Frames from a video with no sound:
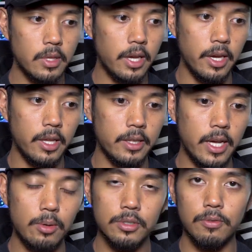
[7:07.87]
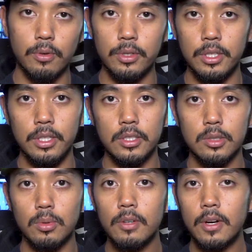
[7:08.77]
and that was for the
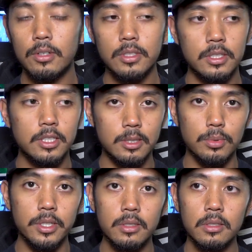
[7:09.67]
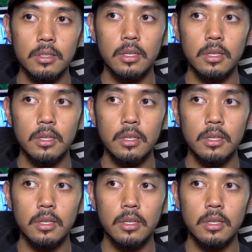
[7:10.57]
12 Hours of Sebring